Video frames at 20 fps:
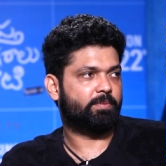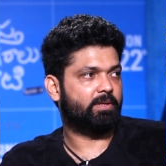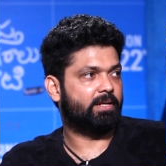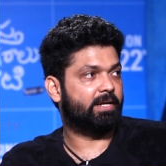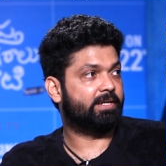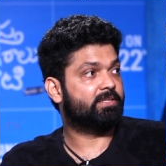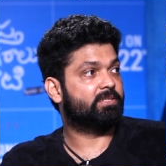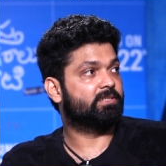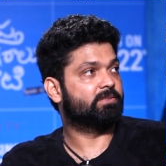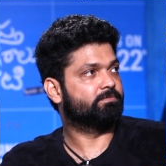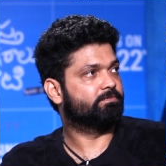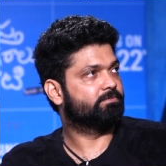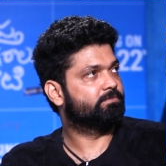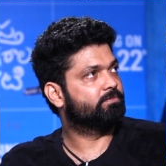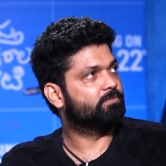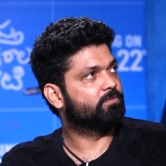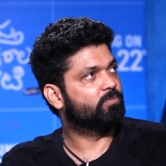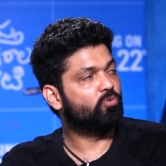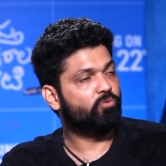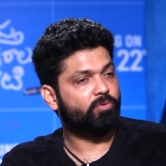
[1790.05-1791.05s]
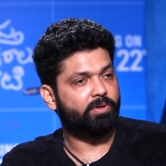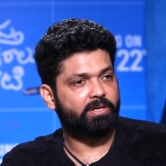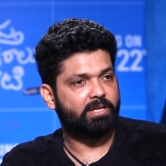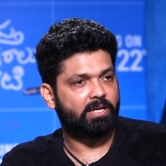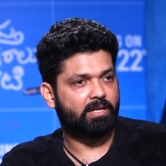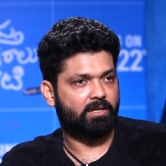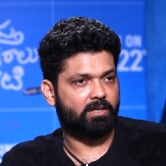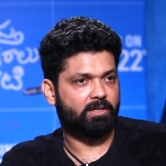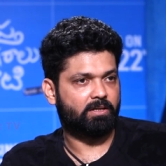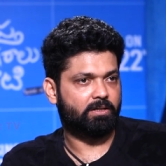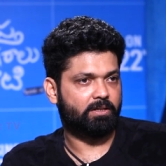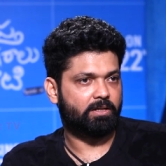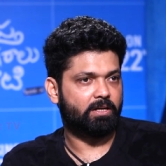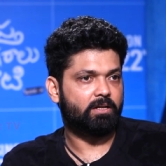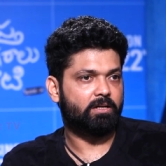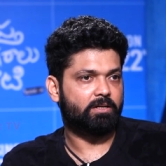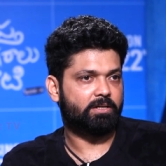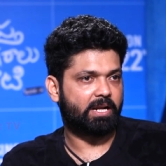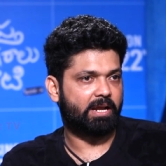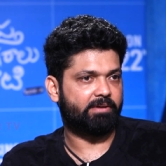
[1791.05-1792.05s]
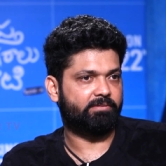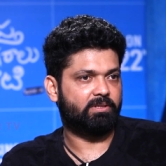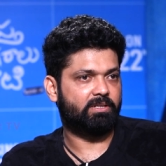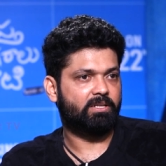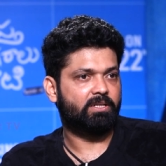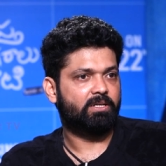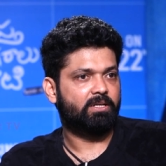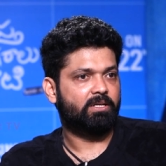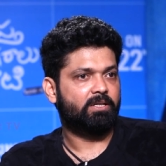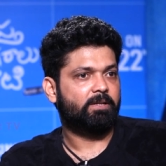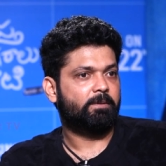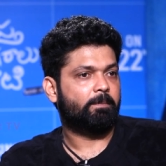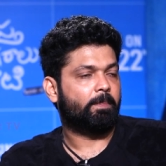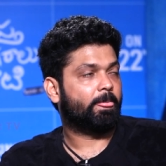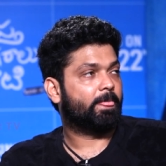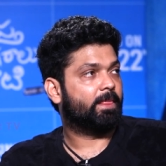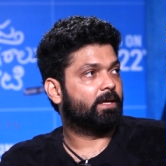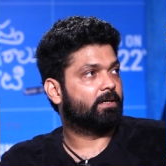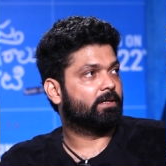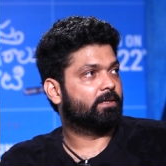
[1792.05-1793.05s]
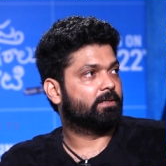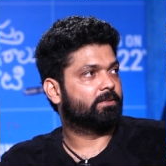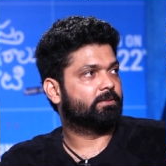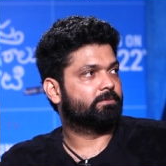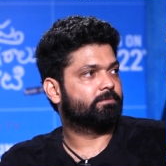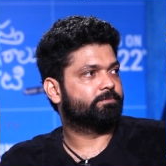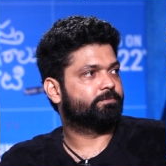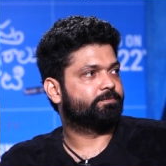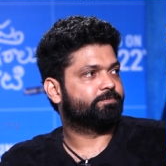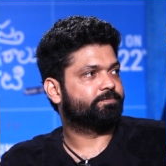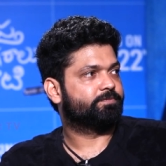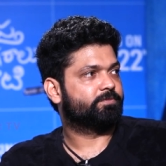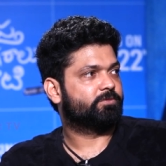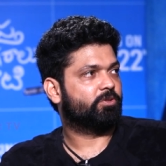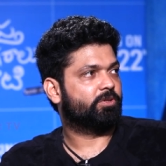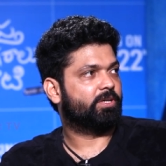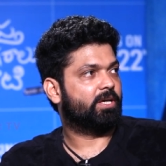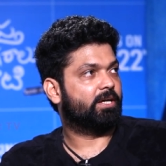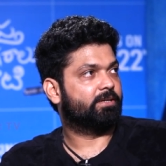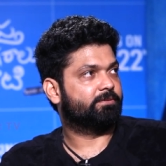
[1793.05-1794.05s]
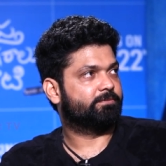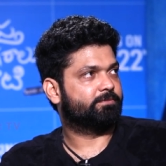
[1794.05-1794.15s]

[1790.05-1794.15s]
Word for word: let the movie t uh, travel. Uh, so yeah,